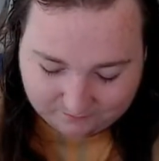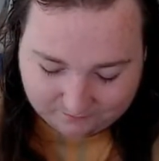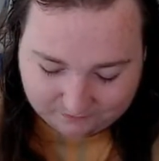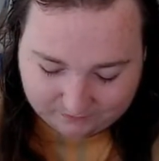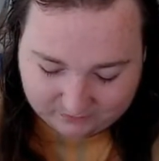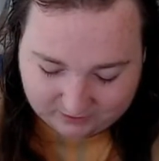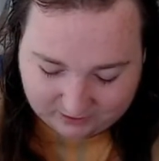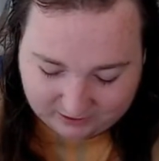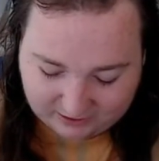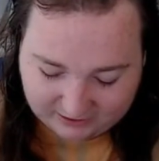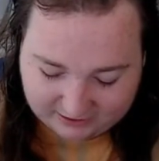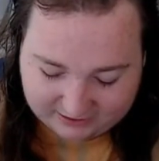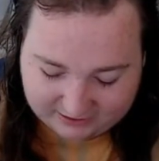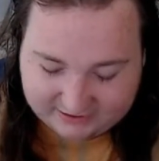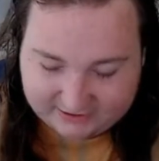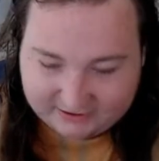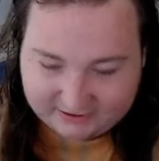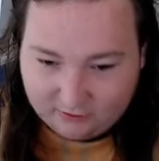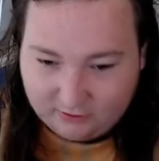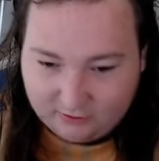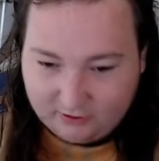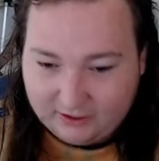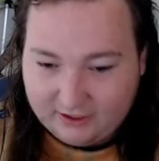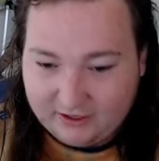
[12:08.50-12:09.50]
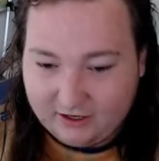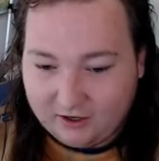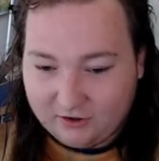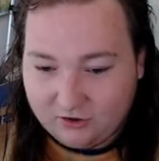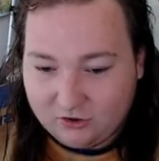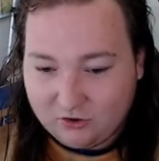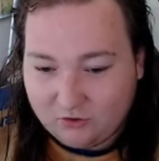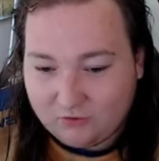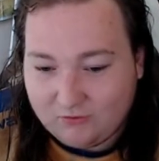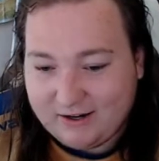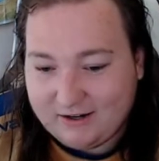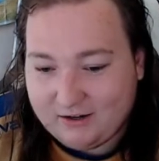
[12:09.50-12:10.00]
it is still an
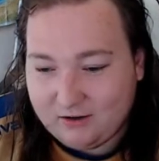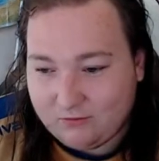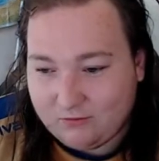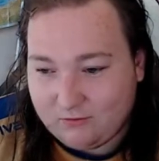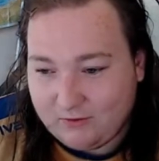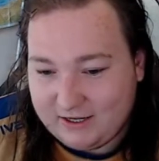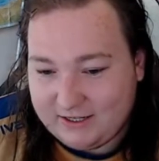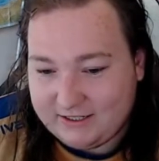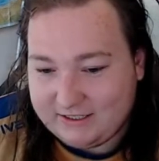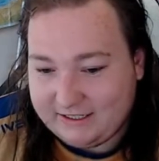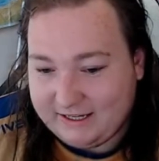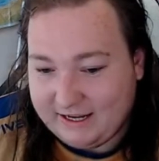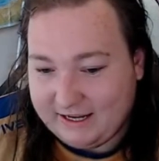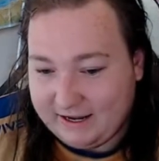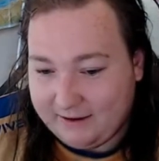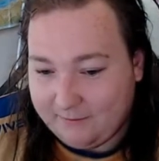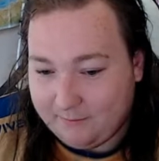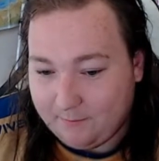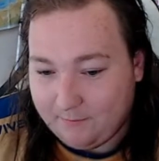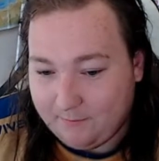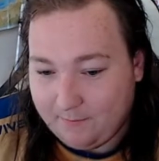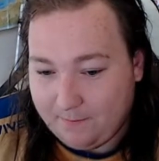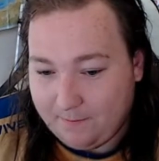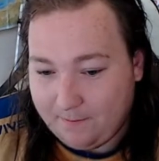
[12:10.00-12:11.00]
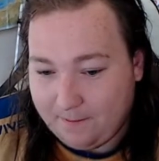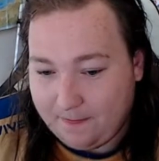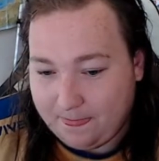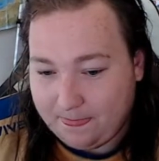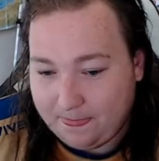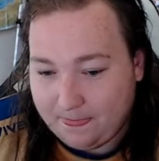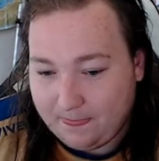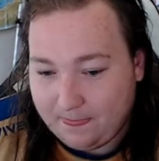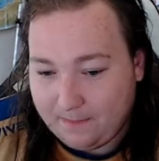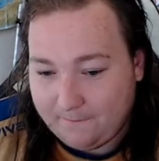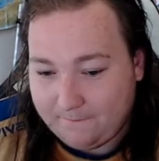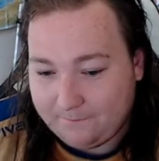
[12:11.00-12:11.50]
underrated racing game.
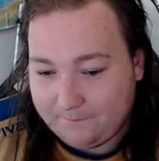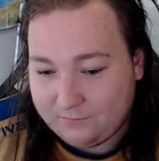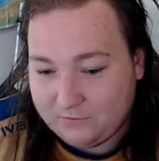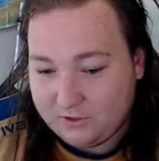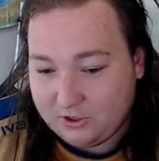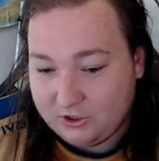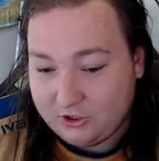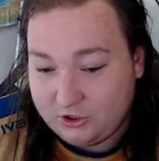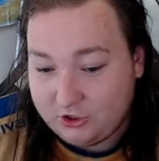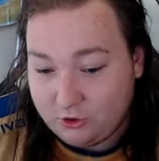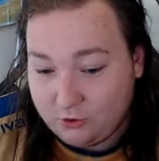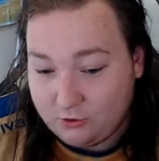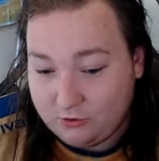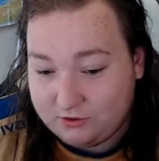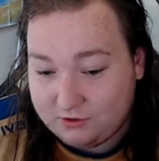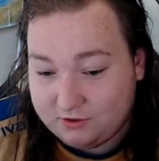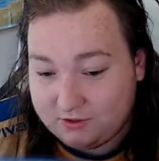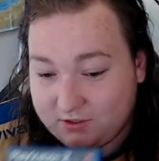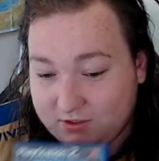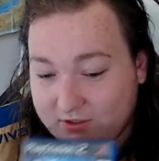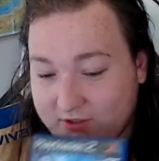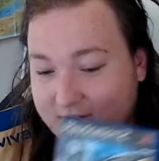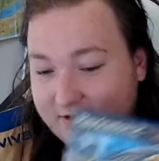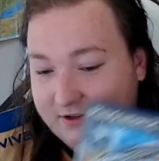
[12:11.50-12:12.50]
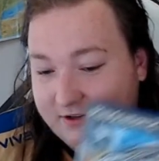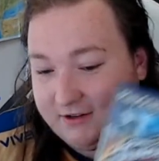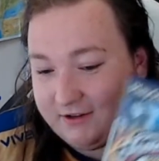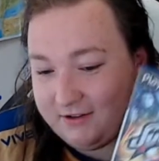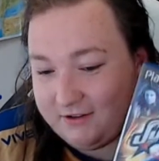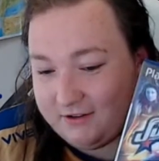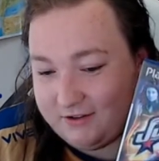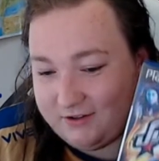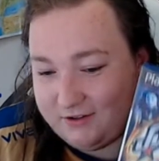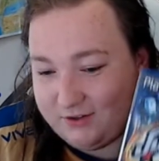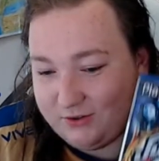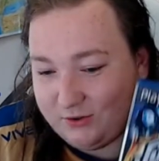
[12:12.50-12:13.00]
Juiced
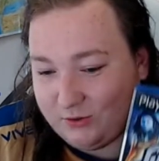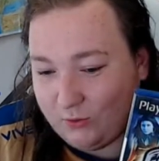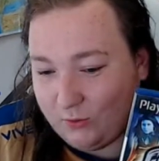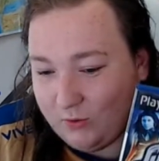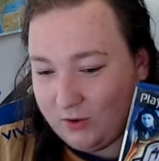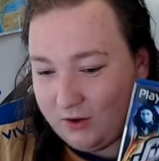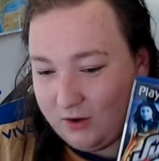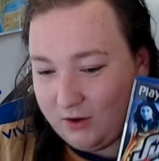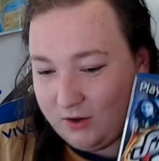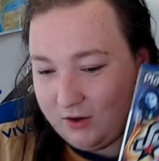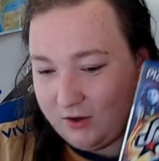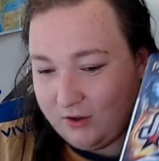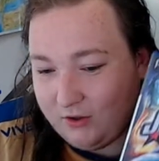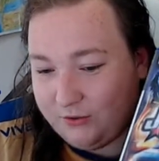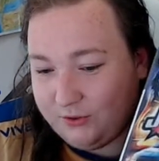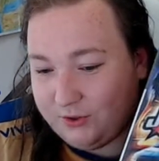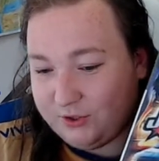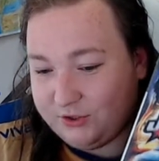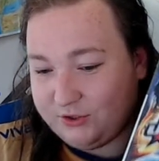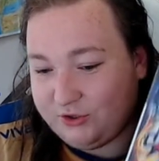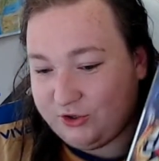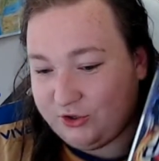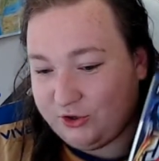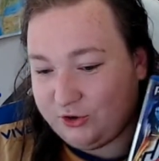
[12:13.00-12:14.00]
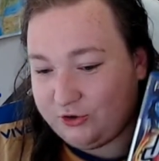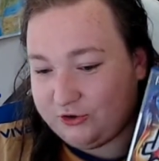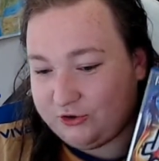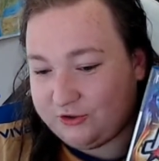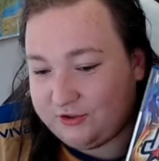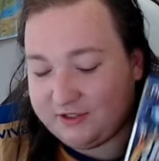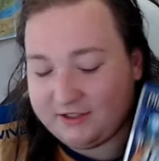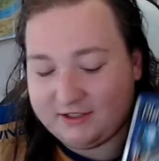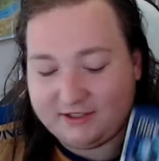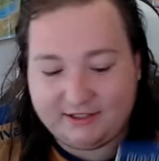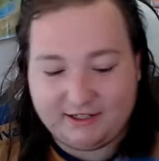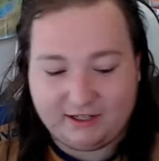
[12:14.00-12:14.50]
2. The Juiced
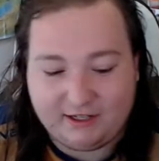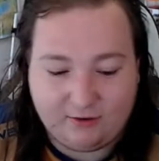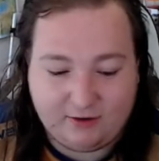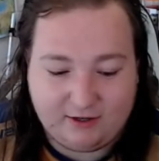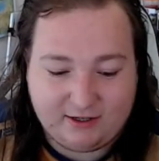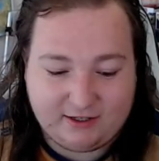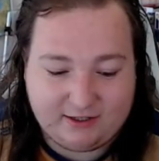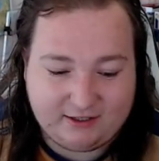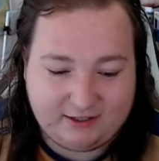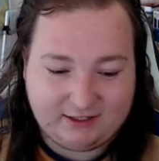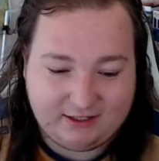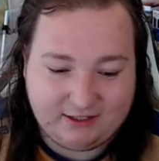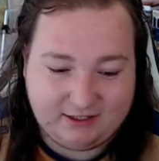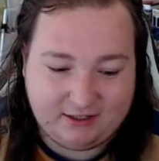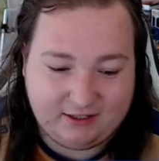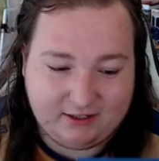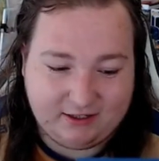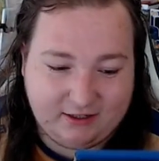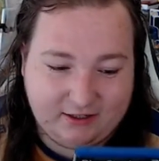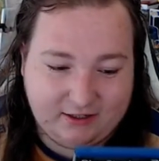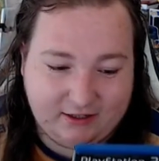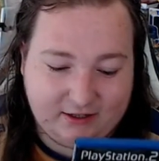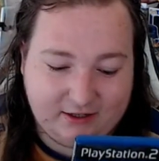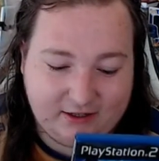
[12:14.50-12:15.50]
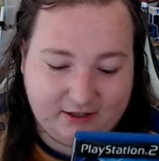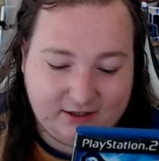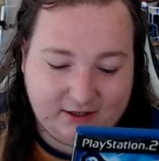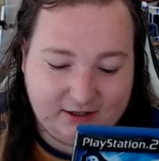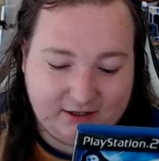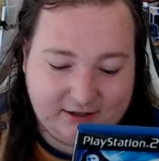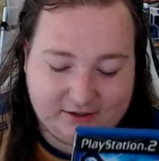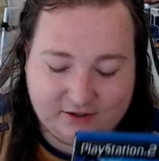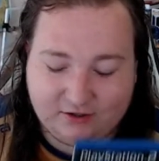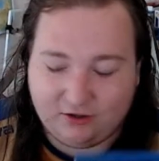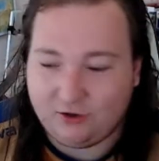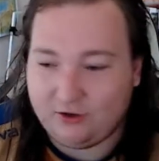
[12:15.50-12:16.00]
series
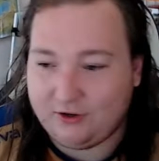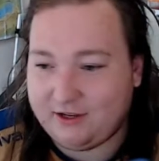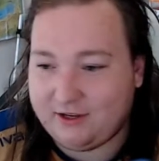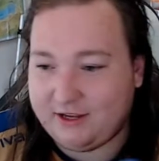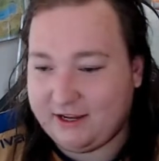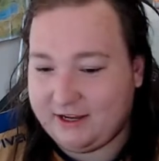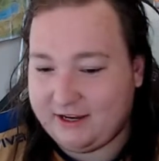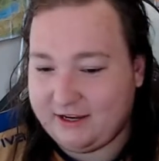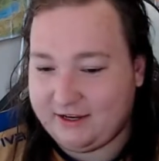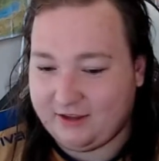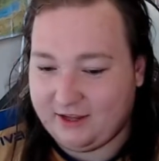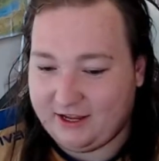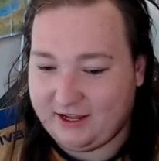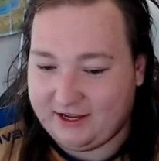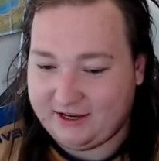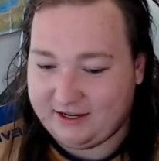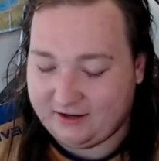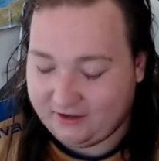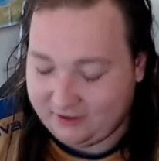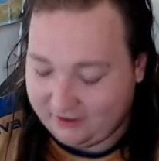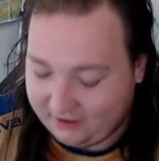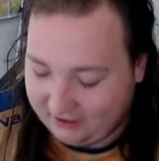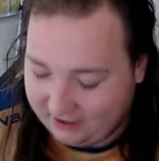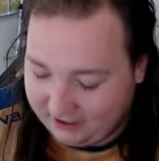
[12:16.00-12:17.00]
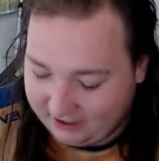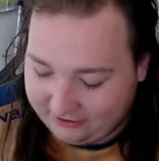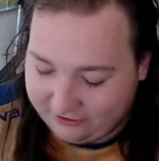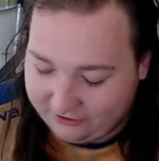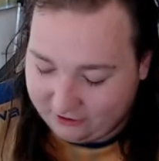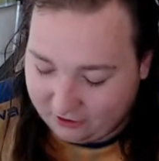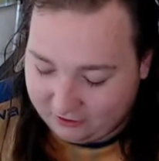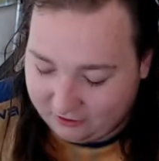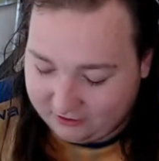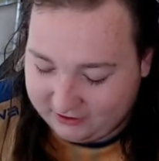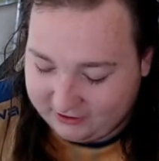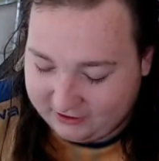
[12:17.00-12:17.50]
is low-key, like, I
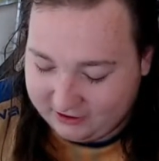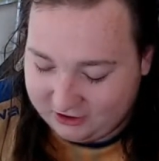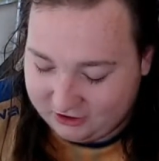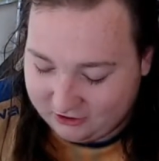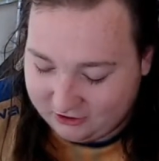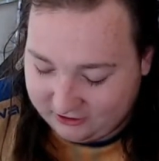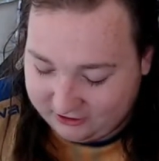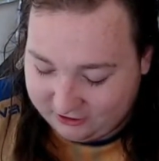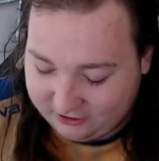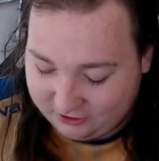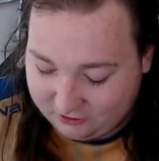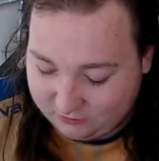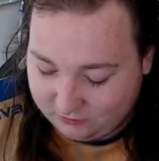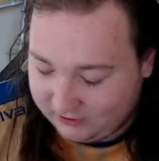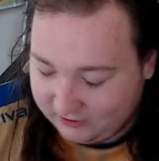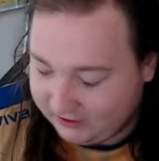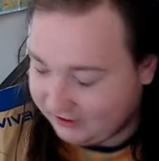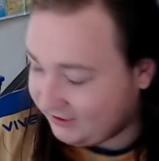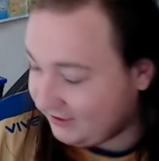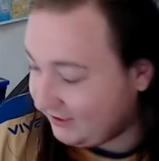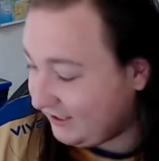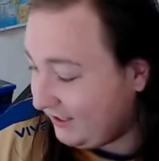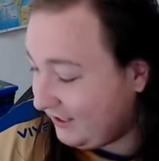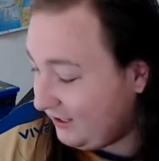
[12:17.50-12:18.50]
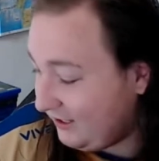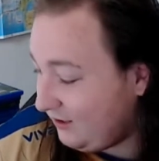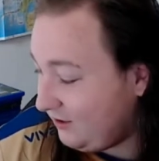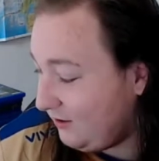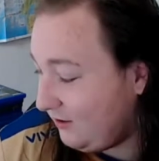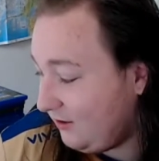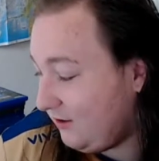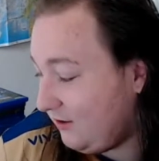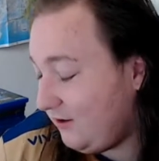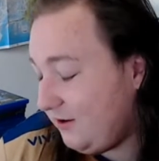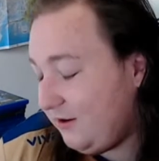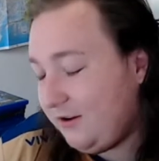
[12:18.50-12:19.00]
thoroughly enjoyed Juiced 1 as a kid.
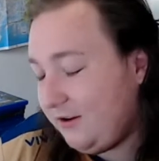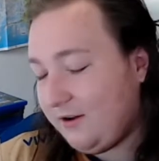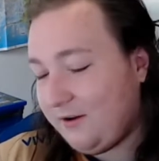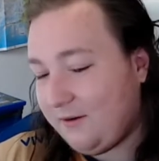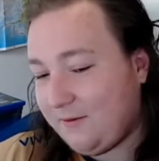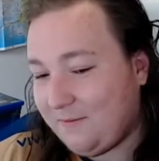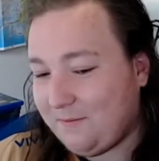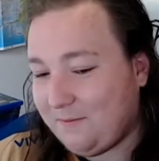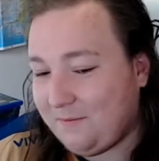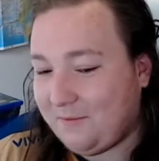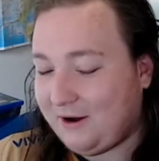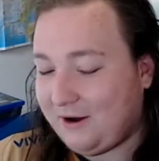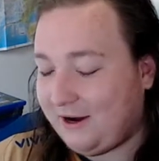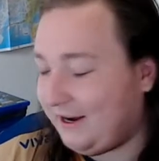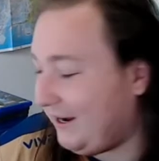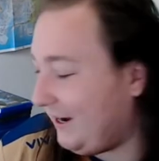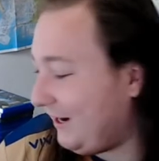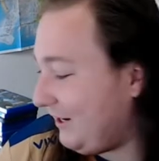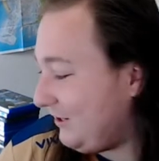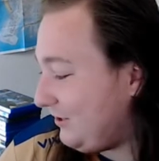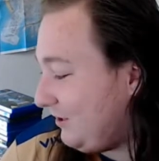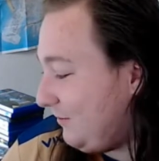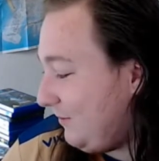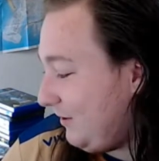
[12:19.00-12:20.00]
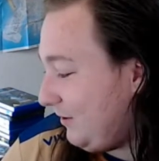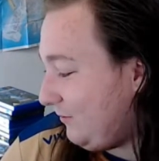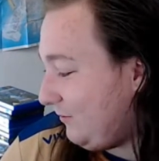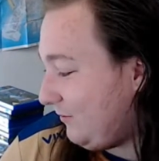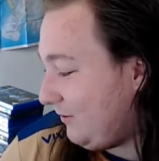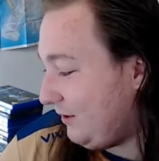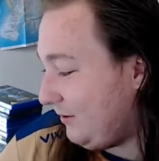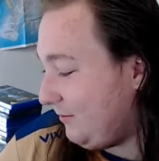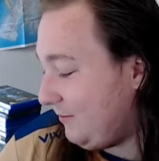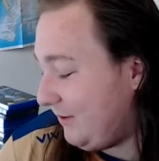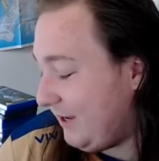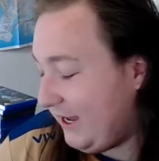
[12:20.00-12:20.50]
It might actually be
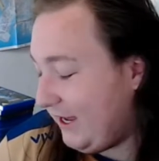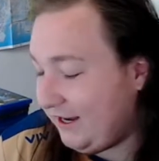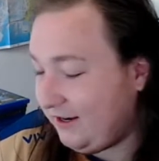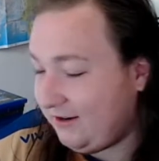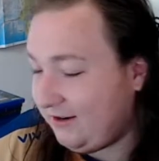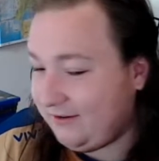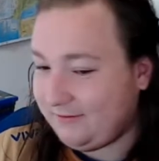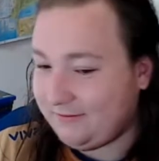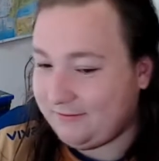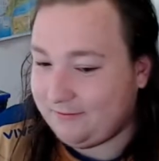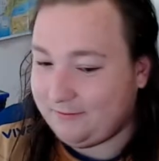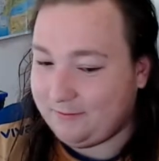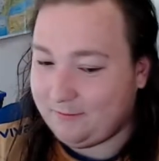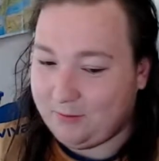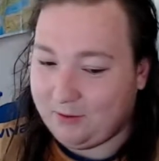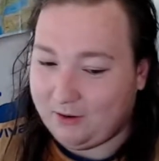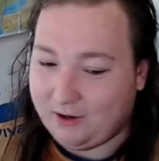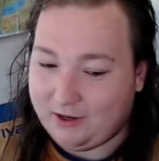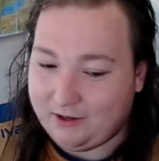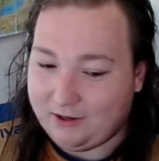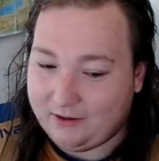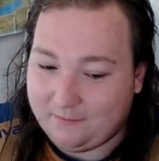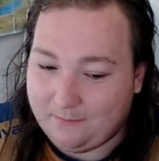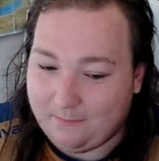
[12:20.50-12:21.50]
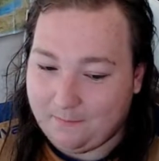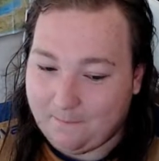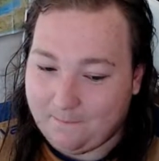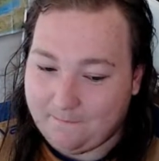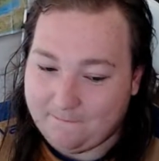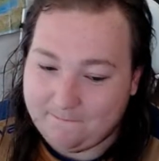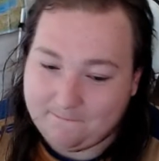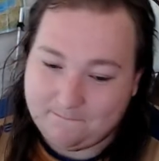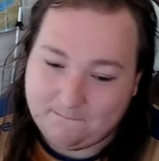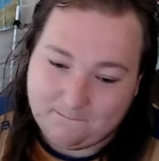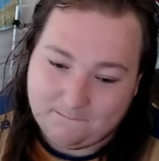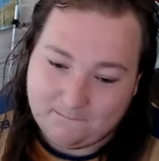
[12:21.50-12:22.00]
really bad, but
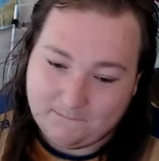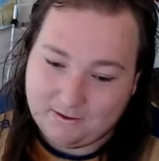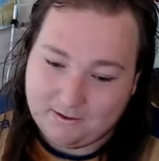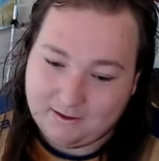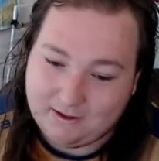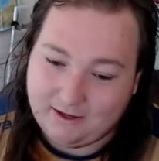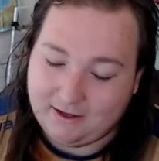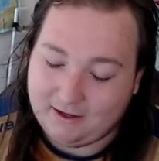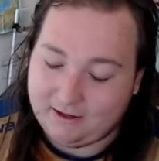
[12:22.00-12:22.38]
hey.